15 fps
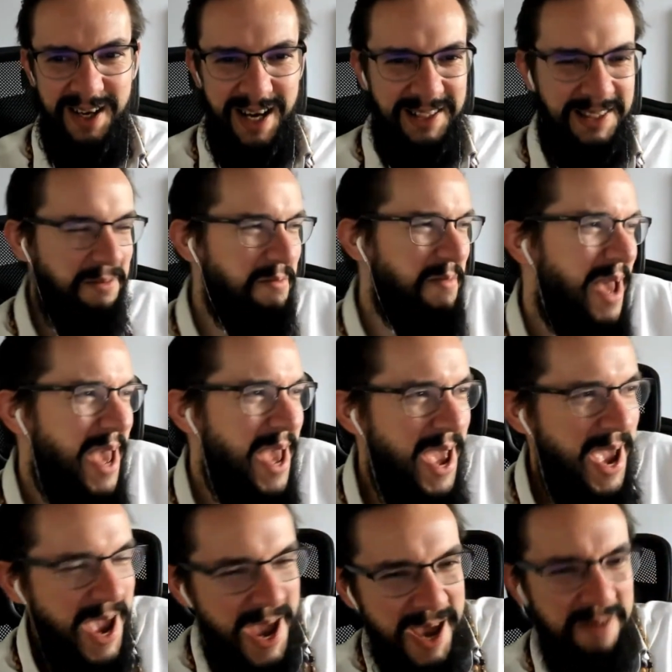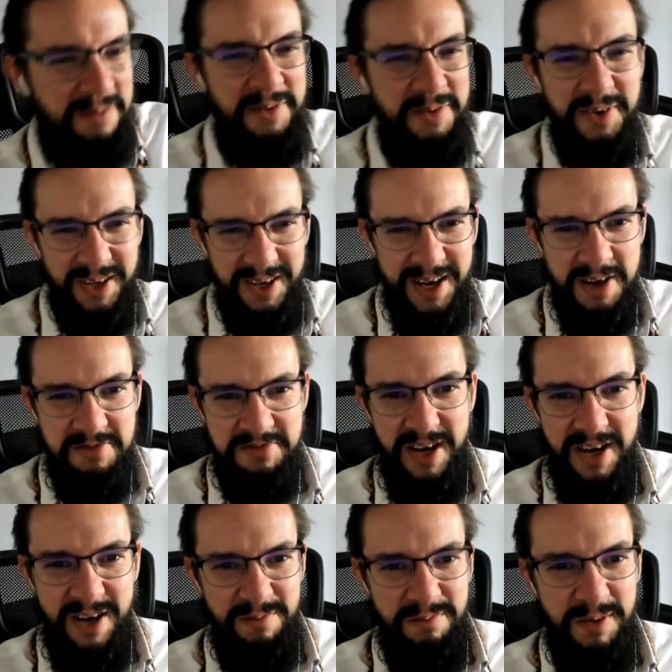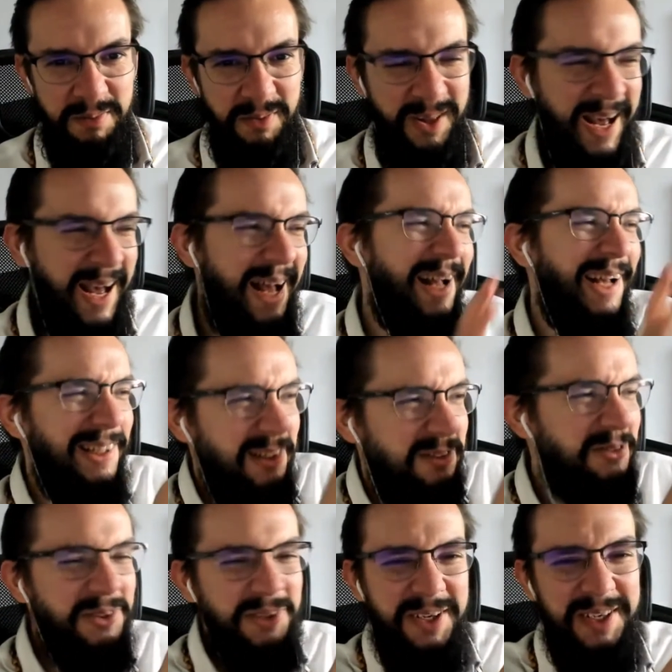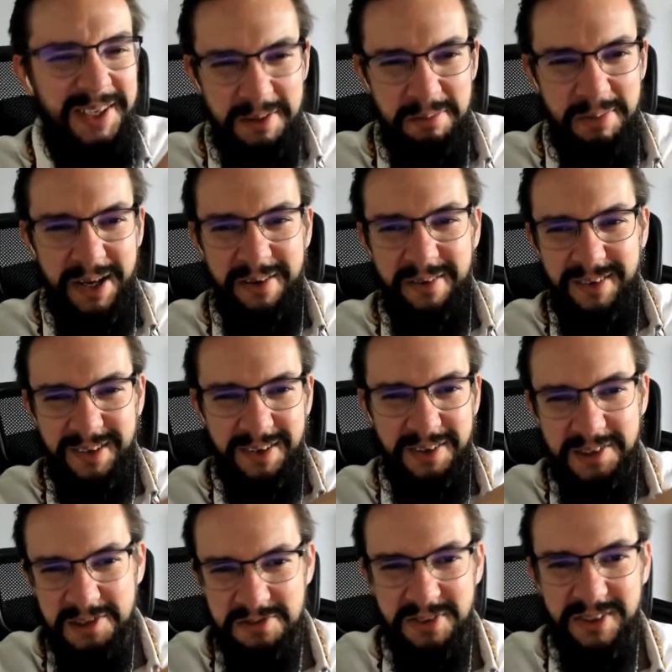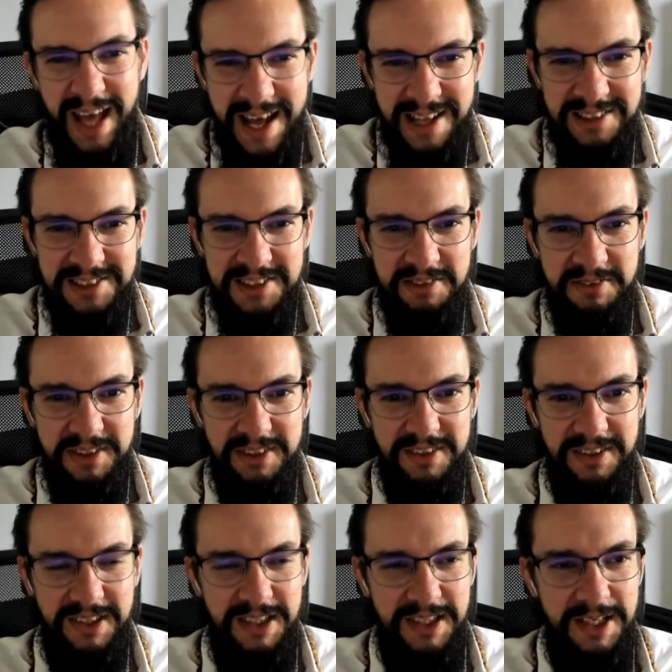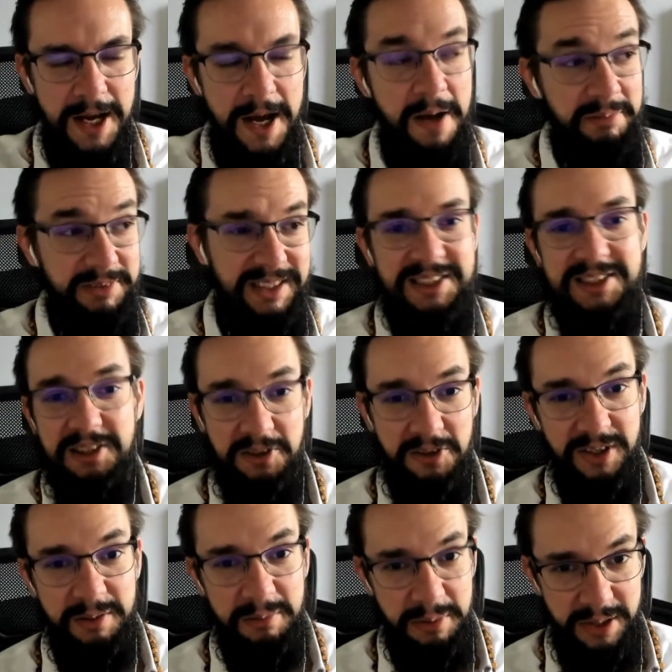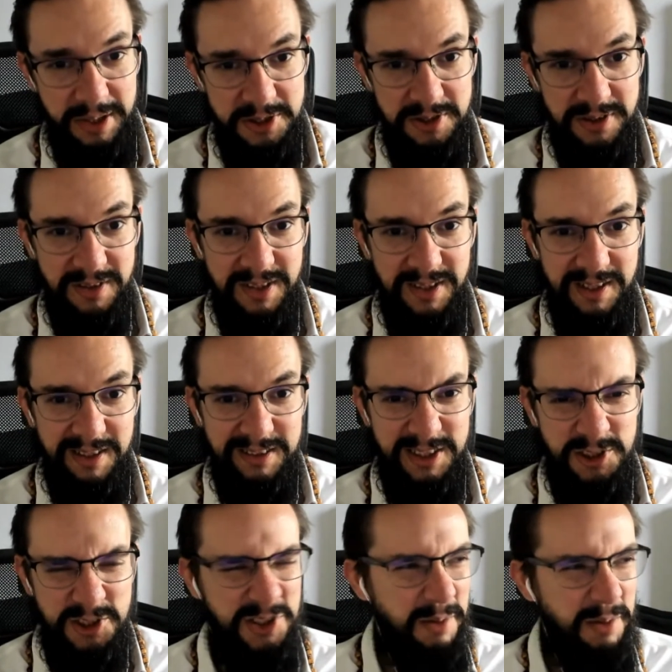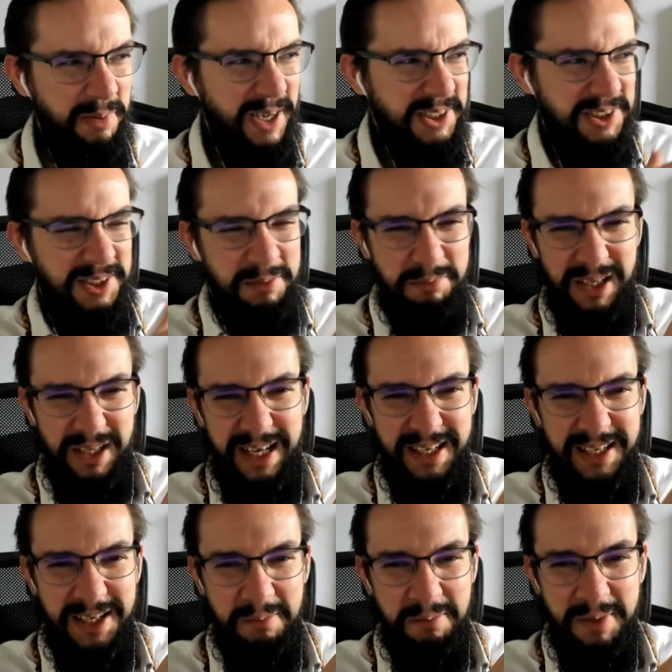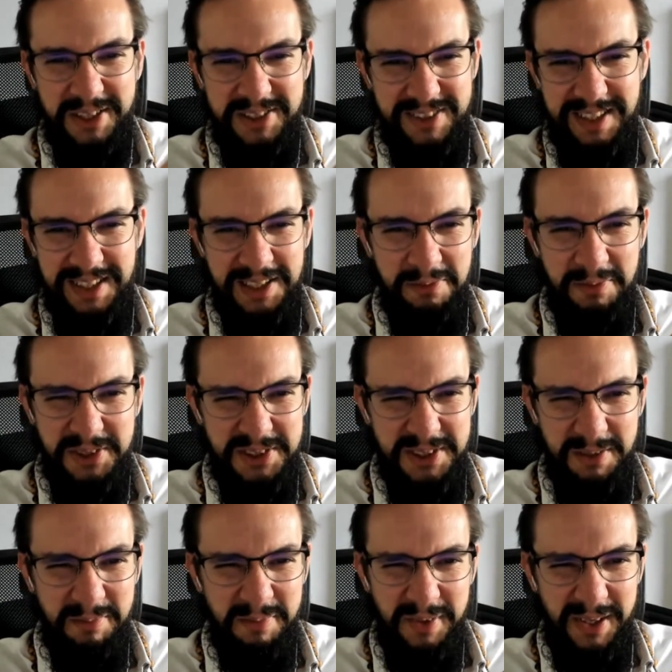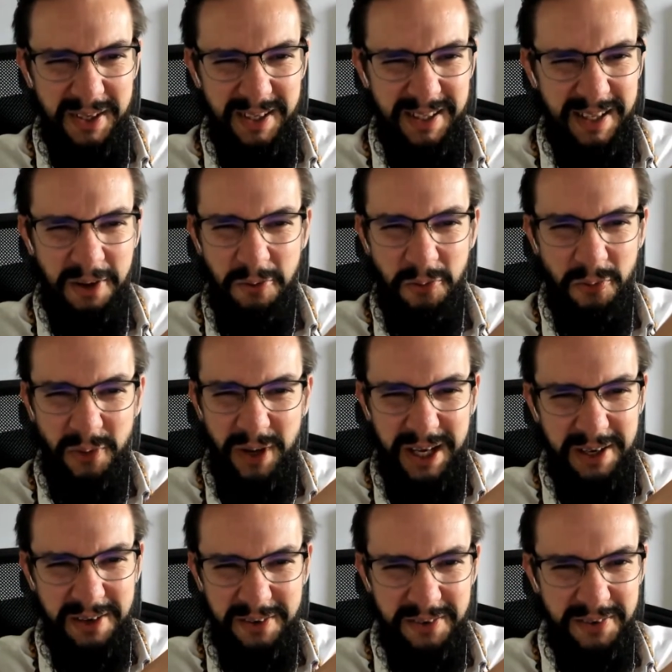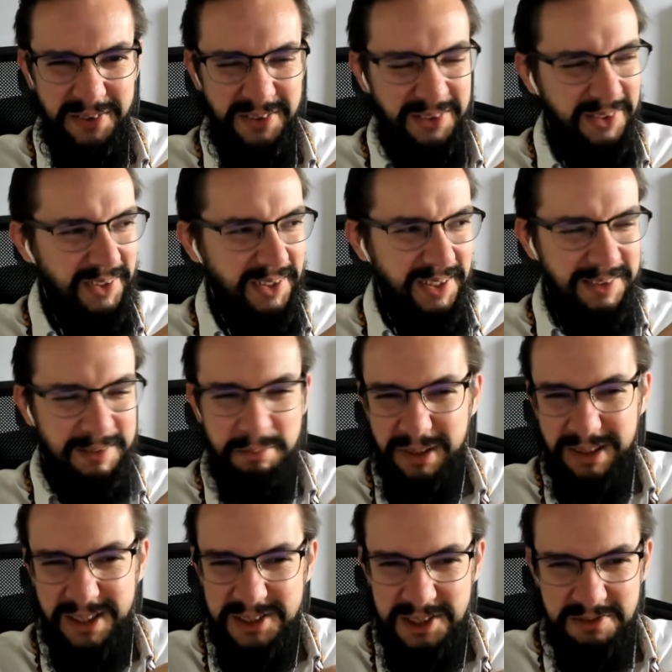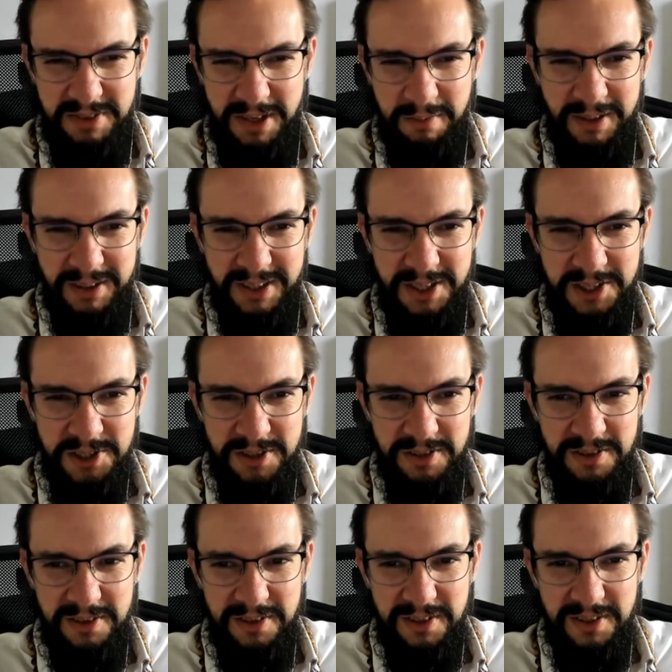And then maybe we can have 5 people kind of working in parallel on different ends of it. But that's not collaboration. That's just capacity planning mixed in with some like weird dependency fragmentation.